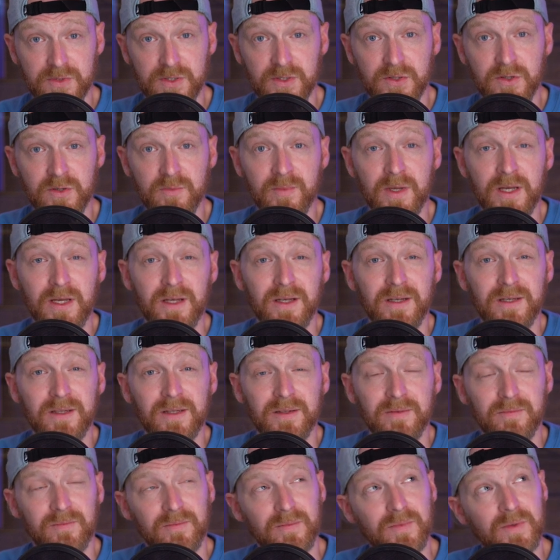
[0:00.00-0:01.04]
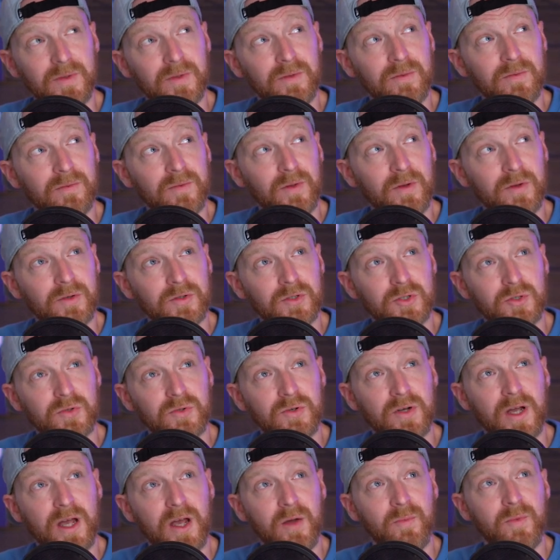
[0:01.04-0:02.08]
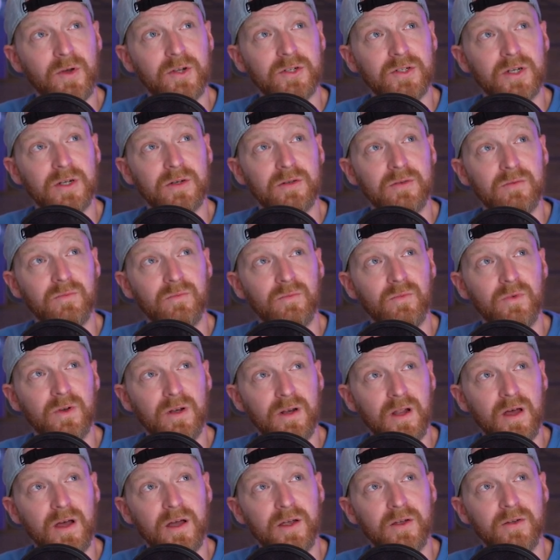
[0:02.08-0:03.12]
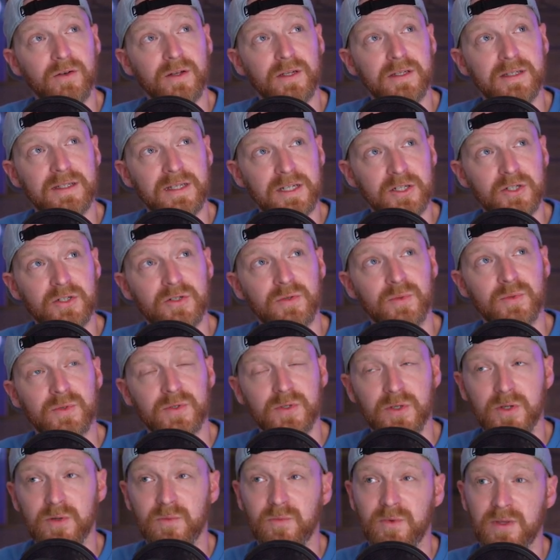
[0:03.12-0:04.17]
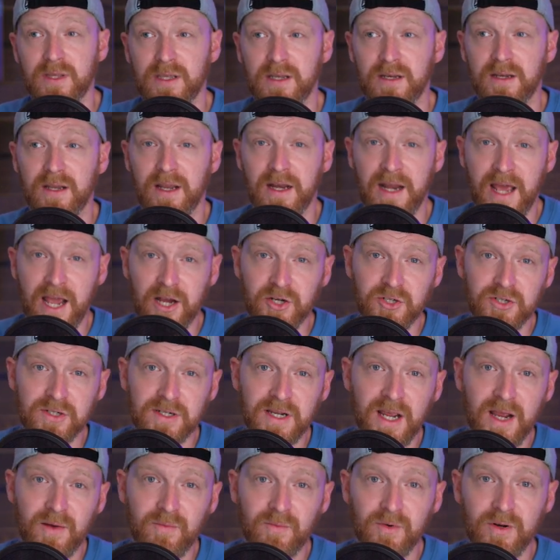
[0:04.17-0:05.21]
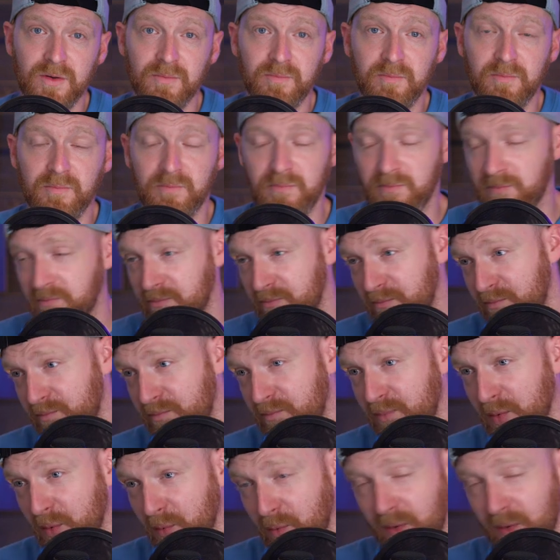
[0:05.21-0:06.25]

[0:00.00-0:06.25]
zoom. Not sure how much I'd rely on a digital zoom within an action camera, but